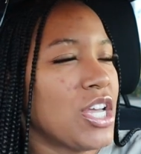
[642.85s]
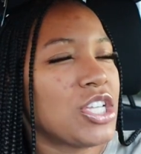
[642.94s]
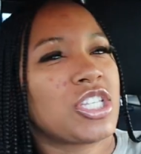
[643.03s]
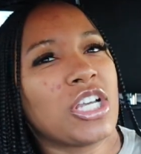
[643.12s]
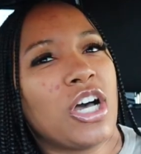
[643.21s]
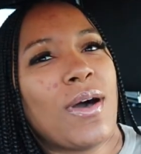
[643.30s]

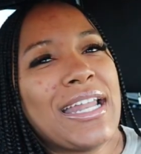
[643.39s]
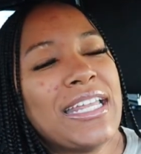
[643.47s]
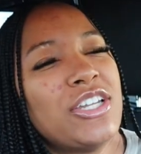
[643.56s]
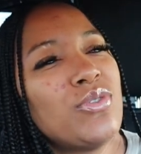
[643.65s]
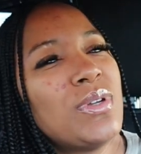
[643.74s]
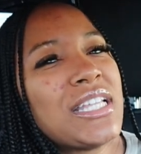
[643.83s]
So I
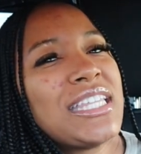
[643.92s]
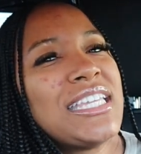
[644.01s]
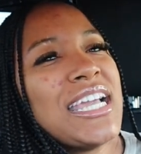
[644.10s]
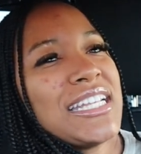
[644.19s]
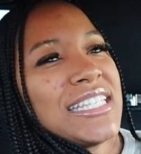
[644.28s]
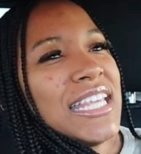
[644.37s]
didn't do nothing
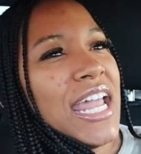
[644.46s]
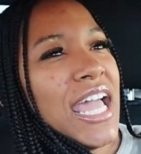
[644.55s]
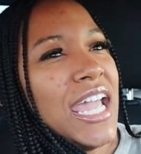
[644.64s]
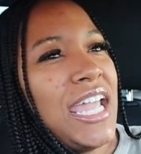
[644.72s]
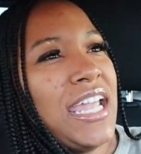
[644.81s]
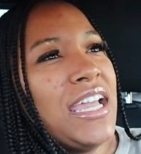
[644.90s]

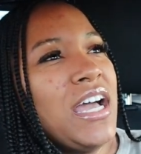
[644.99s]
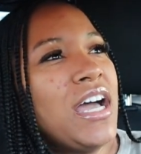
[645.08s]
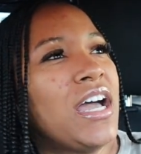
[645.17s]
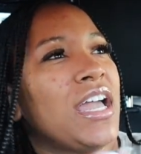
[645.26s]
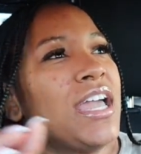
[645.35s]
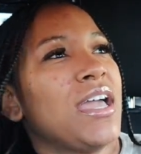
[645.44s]
yesterday,
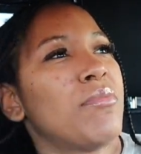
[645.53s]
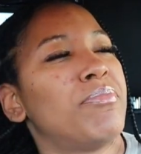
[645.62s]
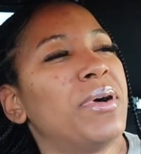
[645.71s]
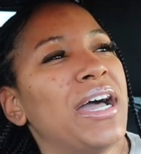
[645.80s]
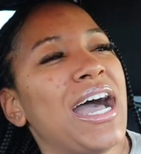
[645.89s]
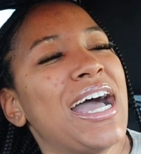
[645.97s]

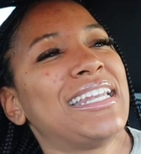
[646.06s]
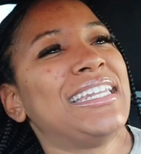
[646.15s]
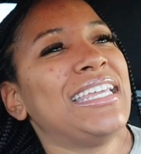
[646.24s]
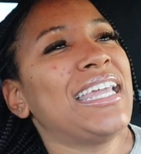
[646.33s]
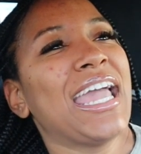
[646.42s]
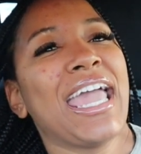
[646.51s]
but I
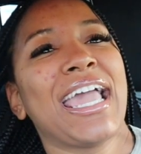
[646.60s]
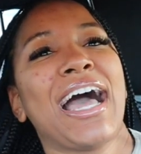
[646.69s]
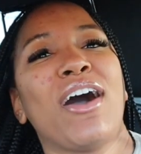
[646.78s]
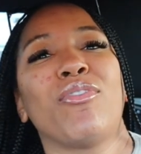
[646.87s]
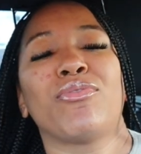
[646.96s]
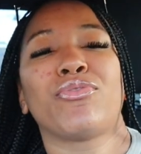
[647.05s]
did hang
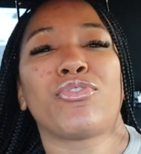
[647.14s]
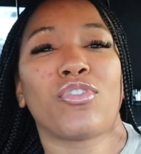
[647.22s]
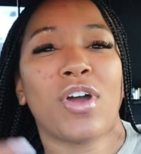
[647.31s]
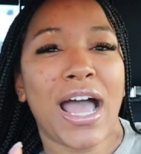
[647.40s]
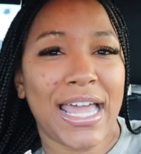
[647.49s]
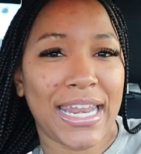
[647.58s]
out
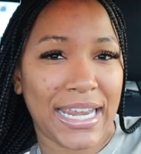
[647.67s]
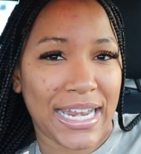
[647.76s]
Friday